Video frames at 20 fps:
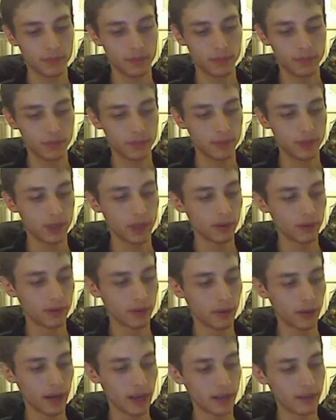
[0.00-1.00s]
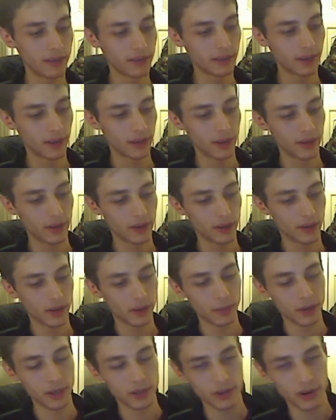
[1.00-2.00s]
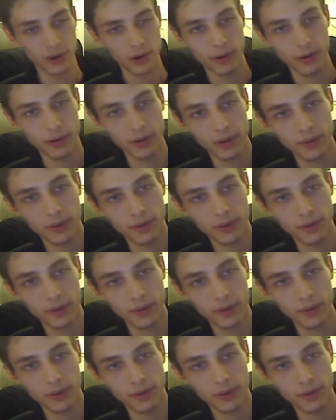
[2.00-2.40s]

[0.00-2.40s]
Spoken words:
She also has a major hole